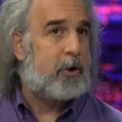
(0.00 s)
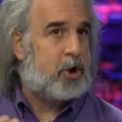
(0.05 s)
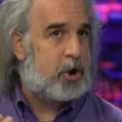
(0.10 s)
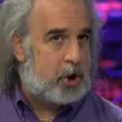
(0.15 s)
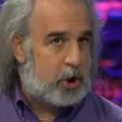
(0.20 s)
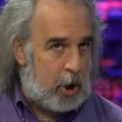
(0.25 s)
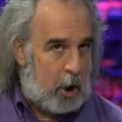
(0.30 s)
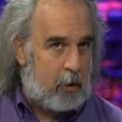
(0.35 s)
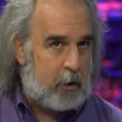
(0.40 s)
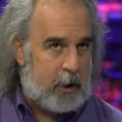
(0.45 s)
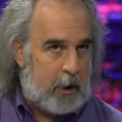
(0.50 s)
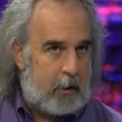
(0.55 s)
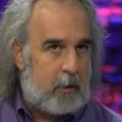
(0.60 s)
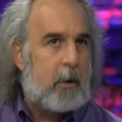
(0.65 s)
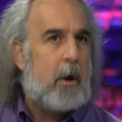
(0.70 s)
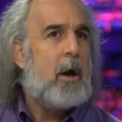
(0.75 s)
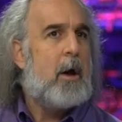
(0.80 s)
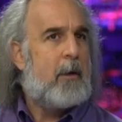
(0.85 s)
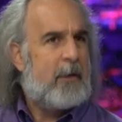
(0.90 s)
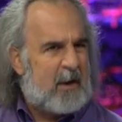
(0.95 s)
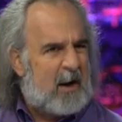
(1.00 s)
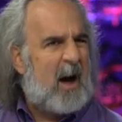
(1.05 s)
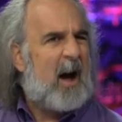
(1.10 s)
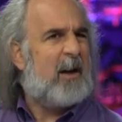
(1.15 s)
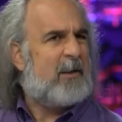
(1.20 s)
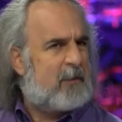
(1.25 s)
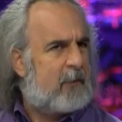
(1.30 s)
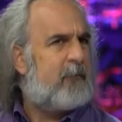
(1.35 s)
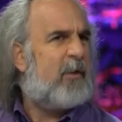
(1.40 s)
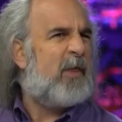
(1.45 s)
show you the
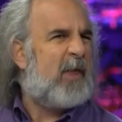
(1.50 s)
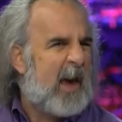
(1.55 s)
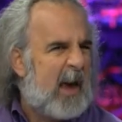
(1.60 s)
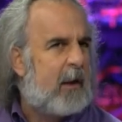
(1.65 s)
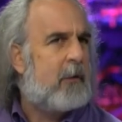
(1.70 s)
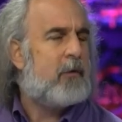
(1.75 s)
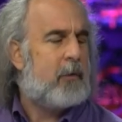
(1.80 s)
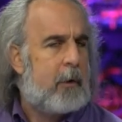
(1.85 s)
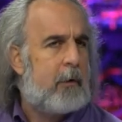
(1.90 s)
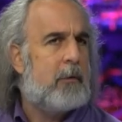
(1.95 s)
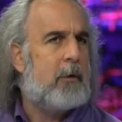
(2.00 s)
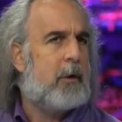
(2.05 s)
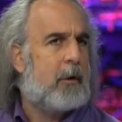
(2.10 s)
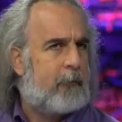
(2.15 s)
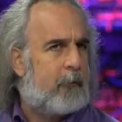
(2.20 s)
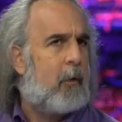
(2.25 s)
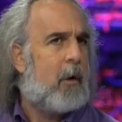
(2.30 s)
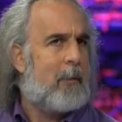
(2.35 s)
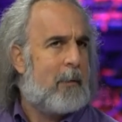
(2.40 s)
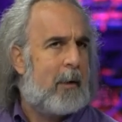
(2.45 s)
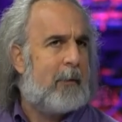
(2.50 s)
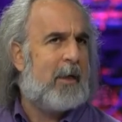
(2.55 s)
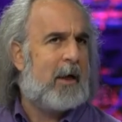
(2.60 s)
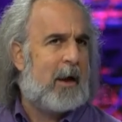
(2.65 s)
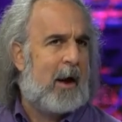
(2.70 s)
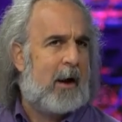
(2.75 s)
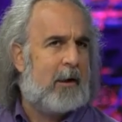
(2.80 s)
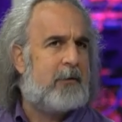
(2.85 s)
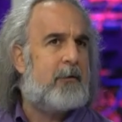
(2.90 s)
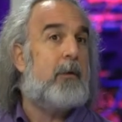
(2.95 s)
kinds of things we would look for and maybe the
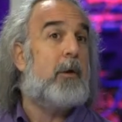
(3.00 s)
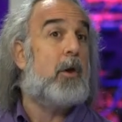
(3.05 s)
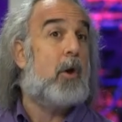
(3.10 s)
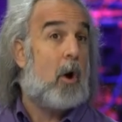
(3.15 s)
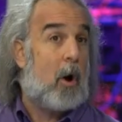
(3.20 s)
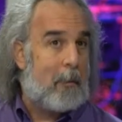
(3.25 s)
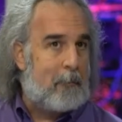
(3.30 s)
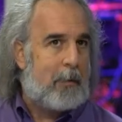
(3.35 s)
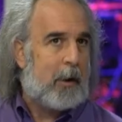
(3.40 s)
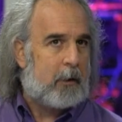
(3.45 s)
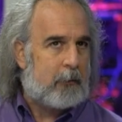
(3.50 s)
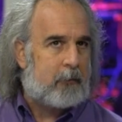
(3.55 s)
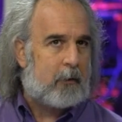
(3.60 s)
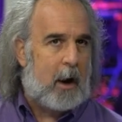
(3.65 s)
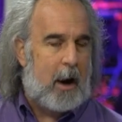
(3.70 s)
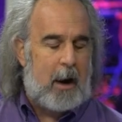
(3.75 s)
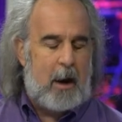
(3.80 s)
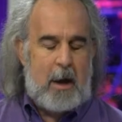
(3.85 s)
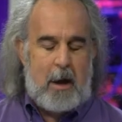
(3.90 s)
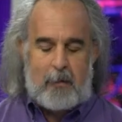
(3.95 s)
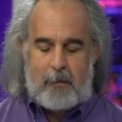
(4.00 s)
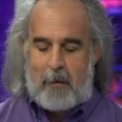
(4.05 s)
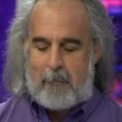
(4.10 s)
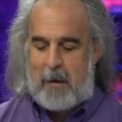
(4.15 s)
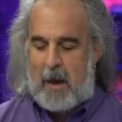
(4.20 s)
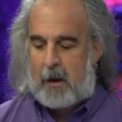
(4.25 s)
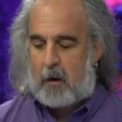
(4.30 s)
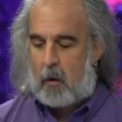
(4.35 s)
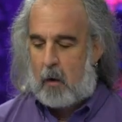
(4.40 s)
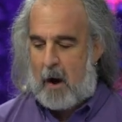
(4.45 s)
kinds of alarm bells, right, that
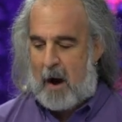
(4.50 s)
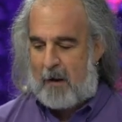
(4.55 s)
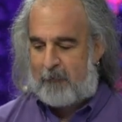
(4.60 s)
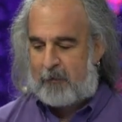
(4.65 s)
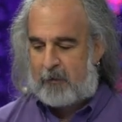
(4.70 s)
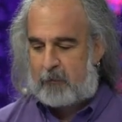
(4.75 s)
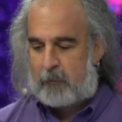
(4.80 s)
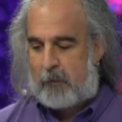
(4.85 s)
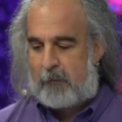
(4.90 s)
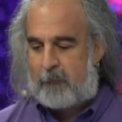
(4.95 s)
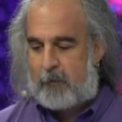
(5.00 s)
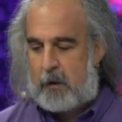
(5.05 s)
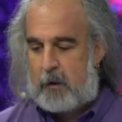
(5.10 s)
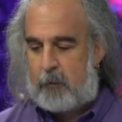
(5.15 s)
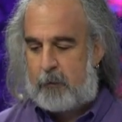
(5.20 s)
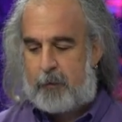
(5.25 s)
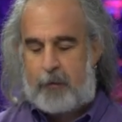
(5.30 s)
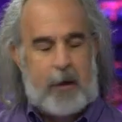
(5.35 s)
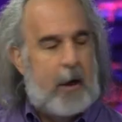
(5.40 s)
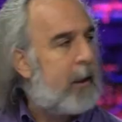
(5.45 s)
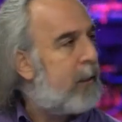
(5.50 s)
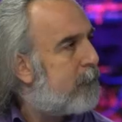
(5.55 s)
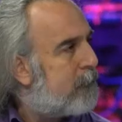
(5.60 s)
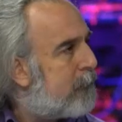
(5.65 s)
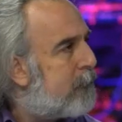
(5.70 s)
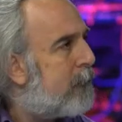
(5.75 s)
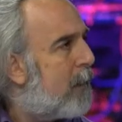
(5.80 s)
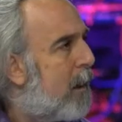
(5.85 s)
may go off as we view things.